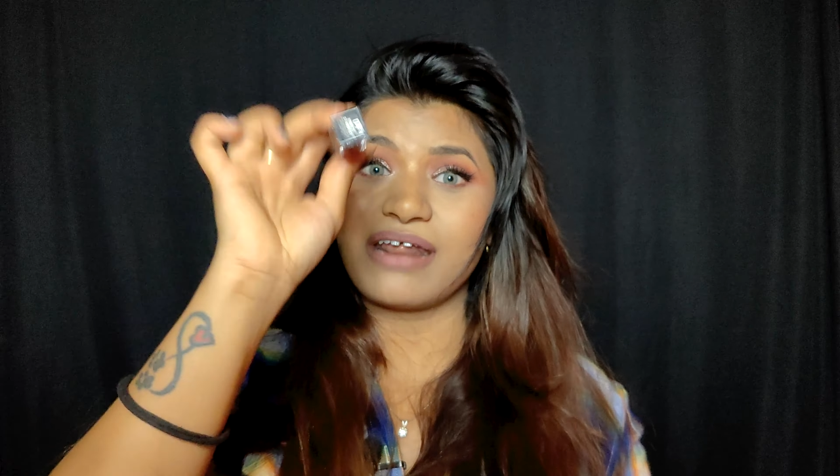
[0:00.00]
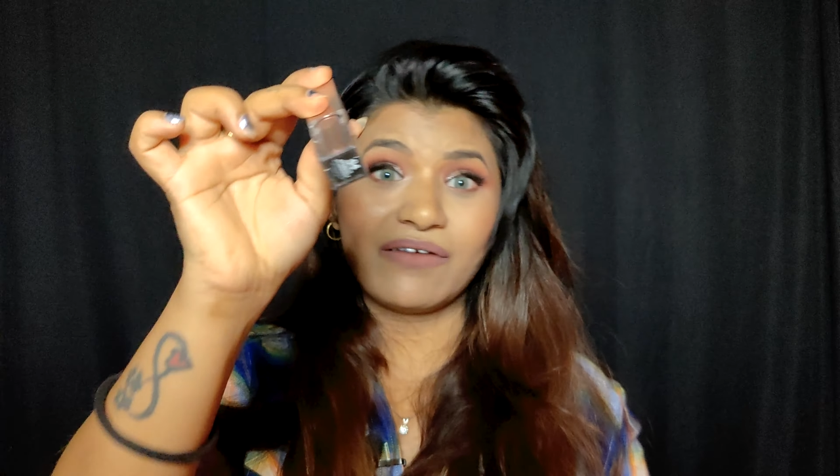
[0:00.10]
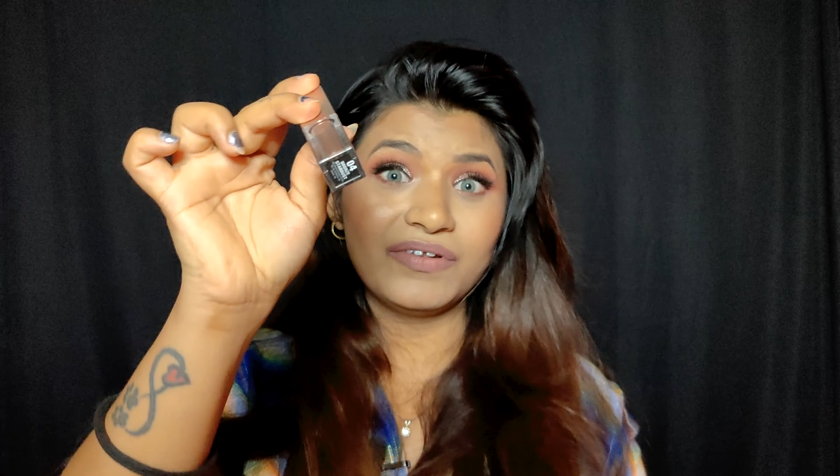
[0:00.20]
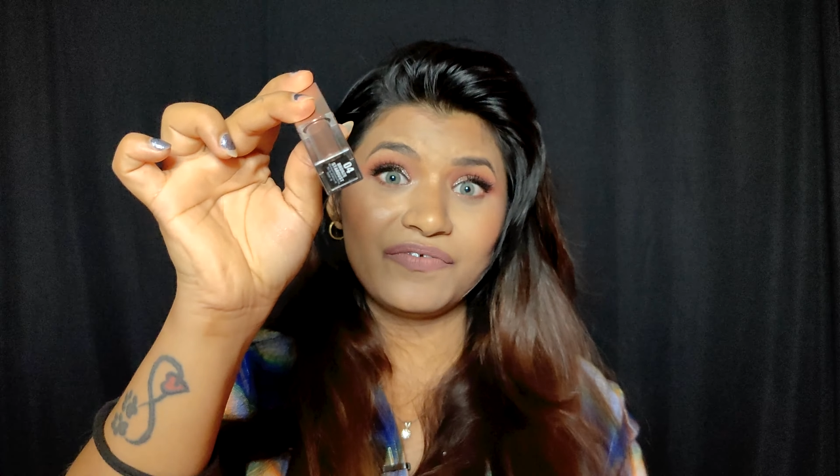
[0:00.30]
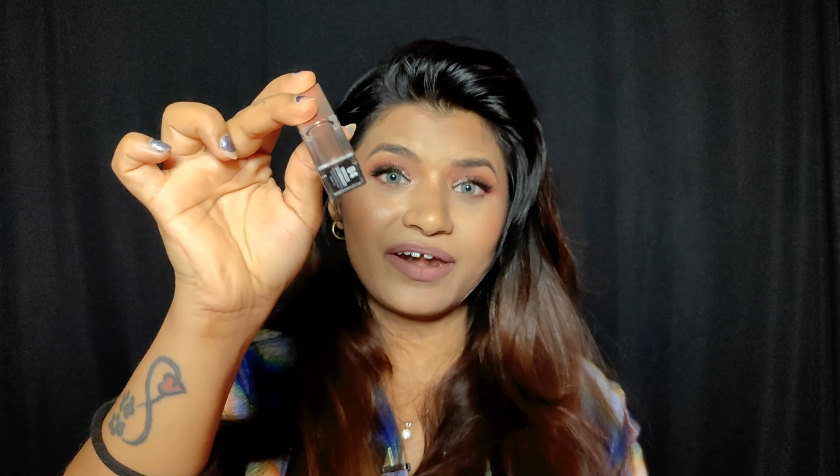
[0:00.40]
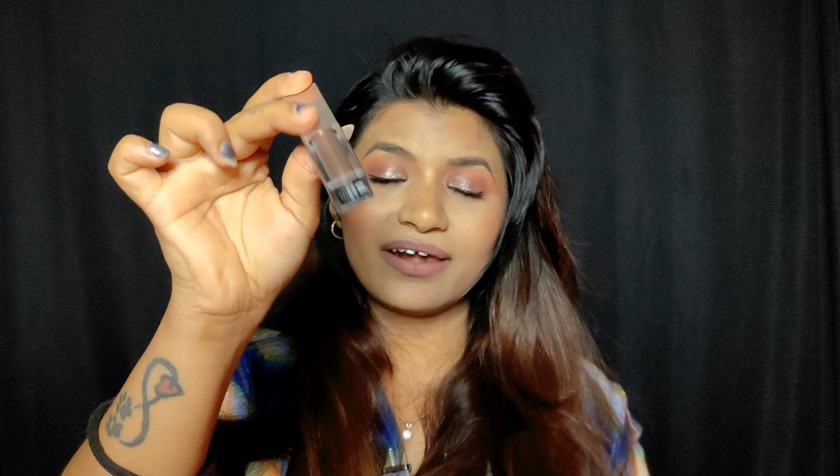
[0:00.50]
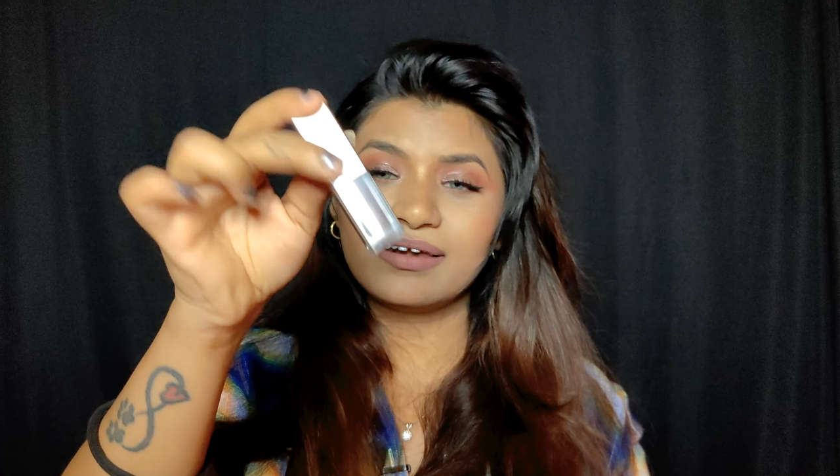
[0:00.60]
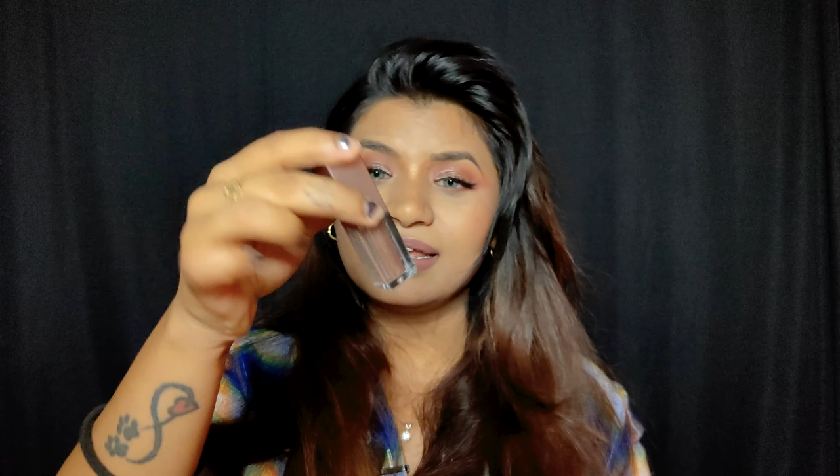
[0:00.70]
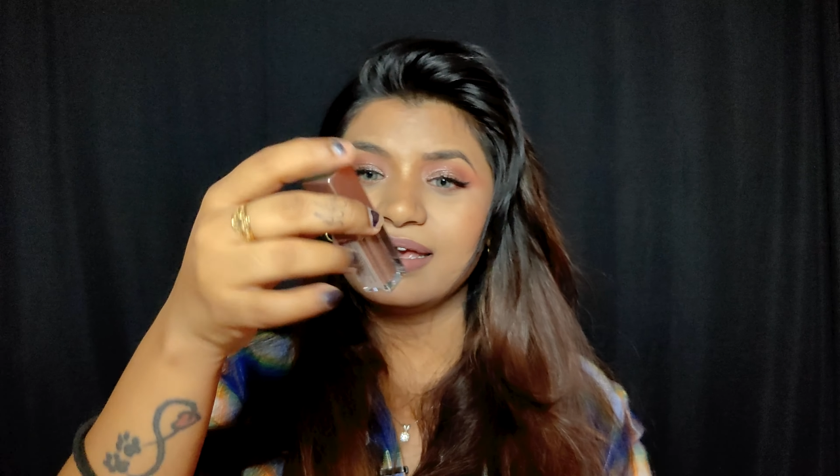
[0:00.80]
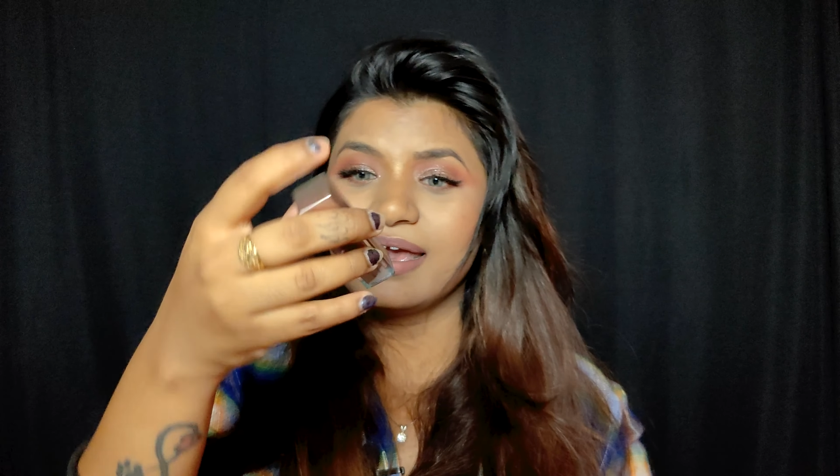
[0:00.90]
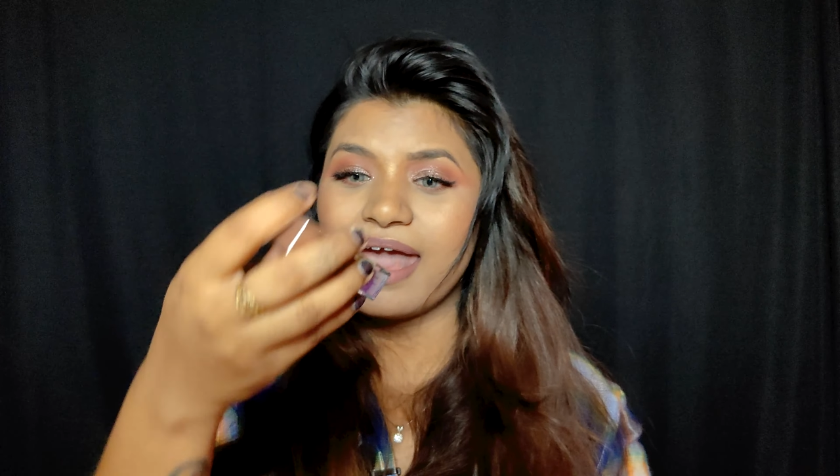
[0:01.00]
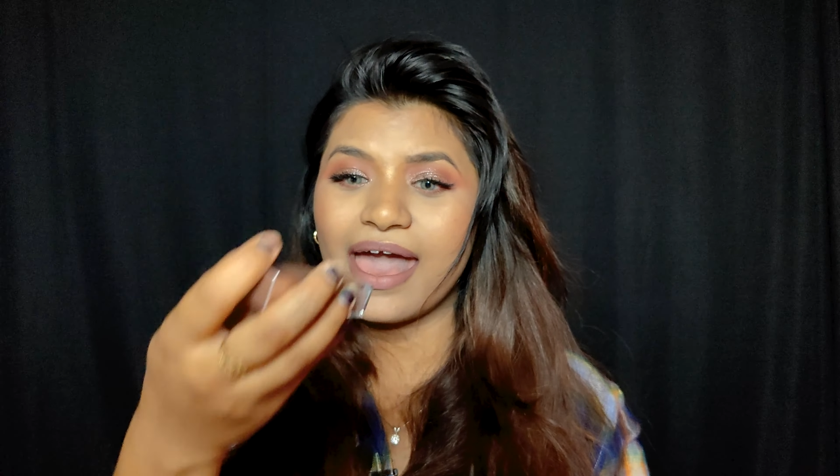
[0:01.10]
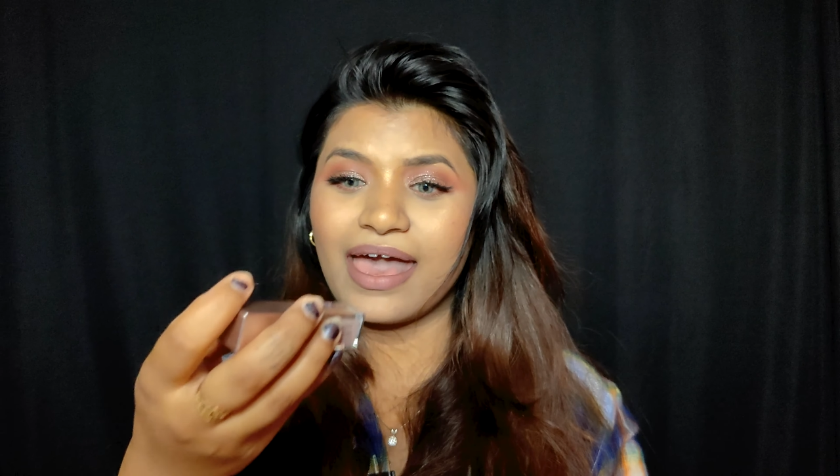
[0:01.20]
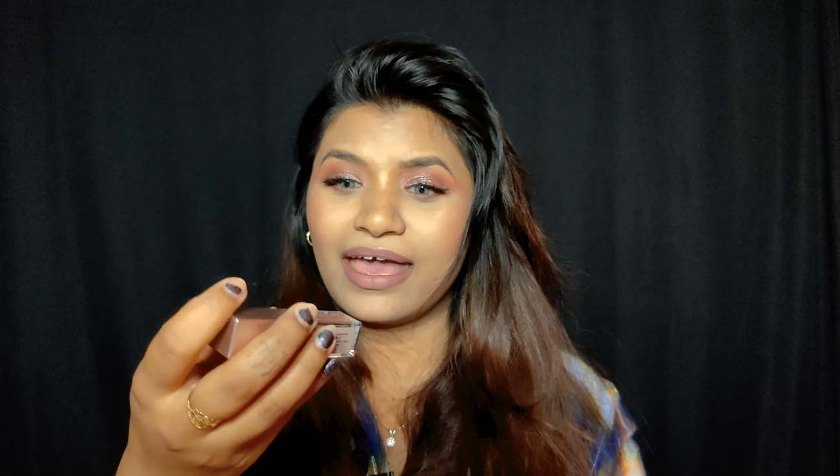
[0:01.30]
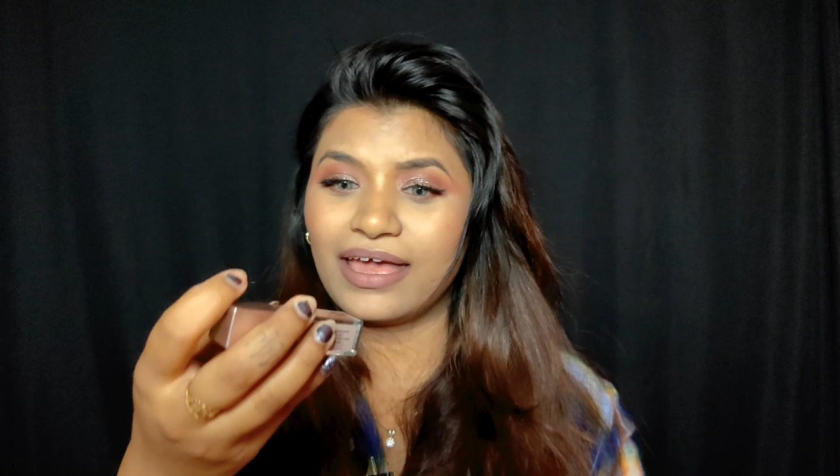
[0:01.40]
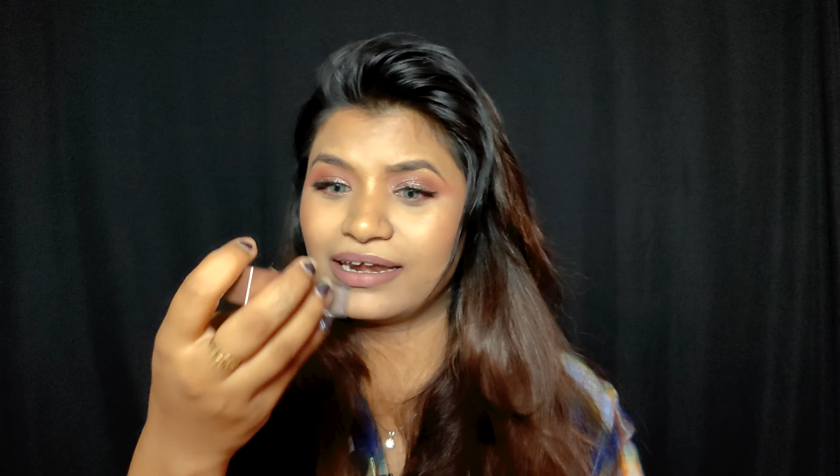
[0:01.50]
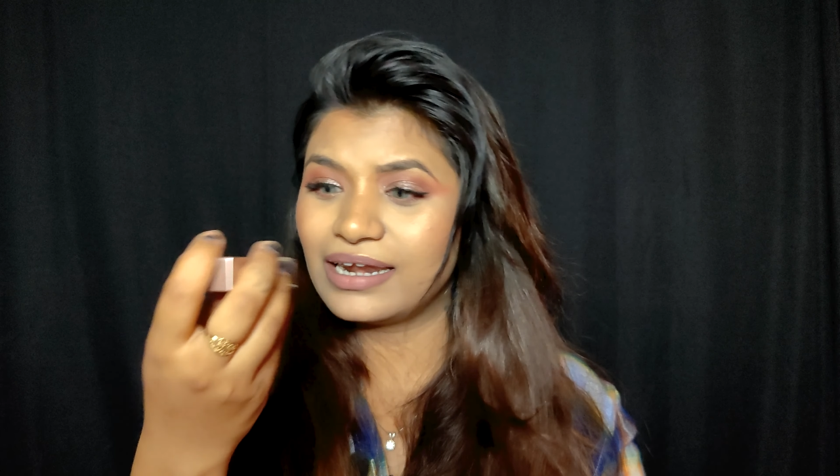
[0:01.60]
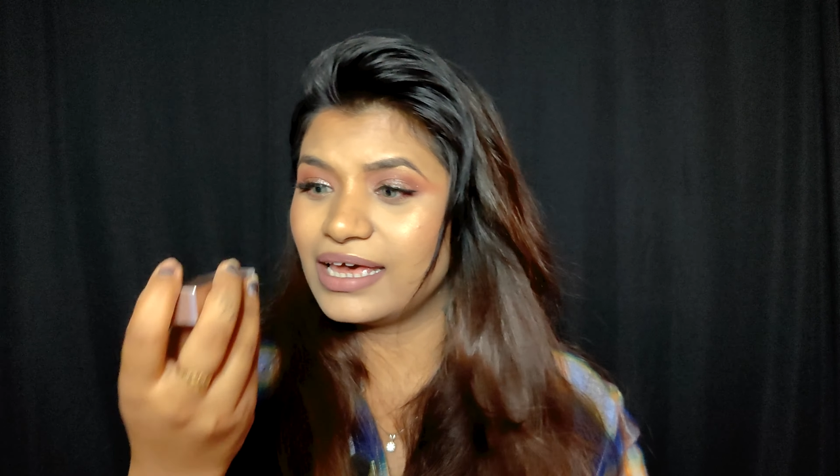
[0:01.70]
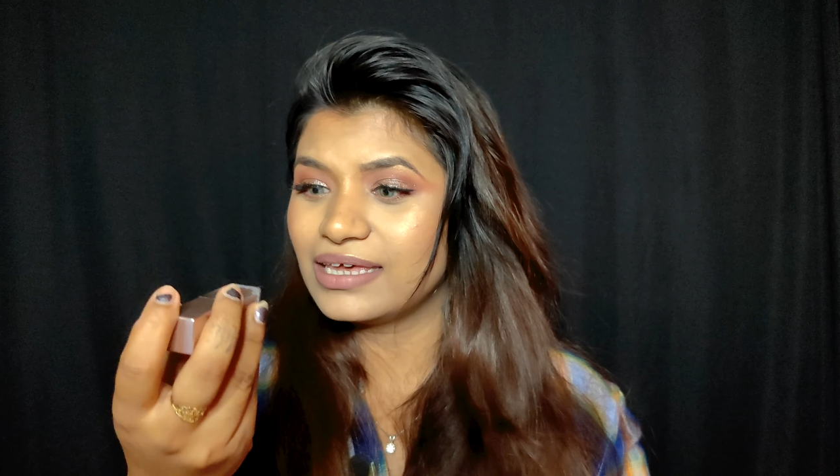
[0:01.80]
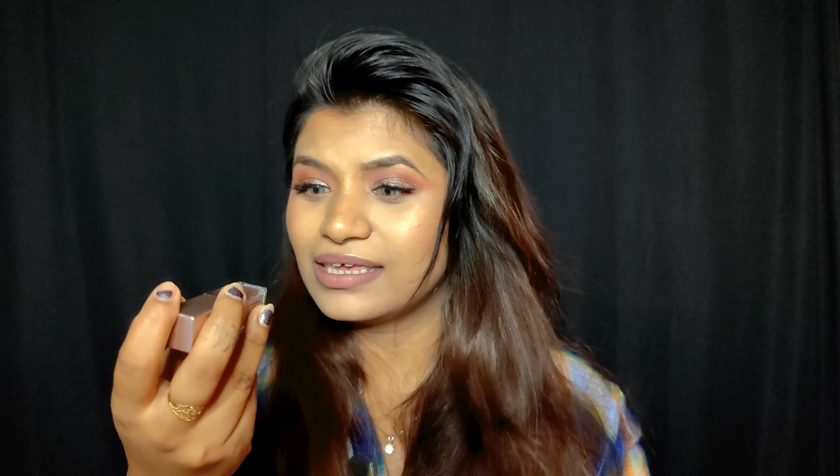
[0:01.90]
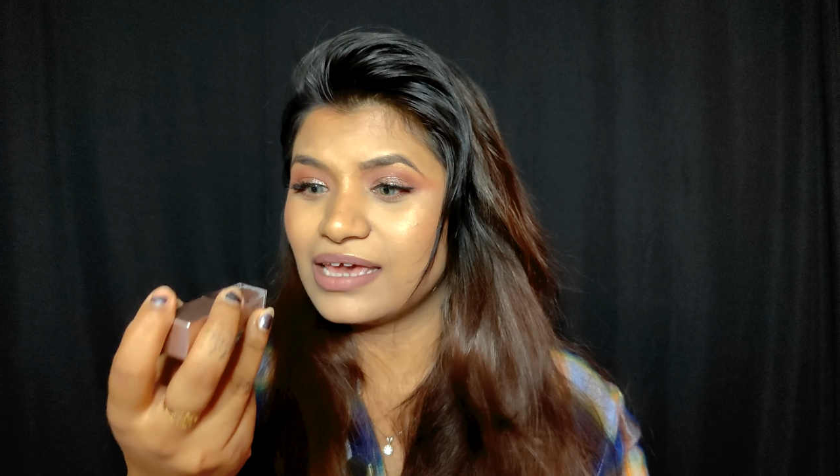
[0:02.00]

friendly, and like yeah,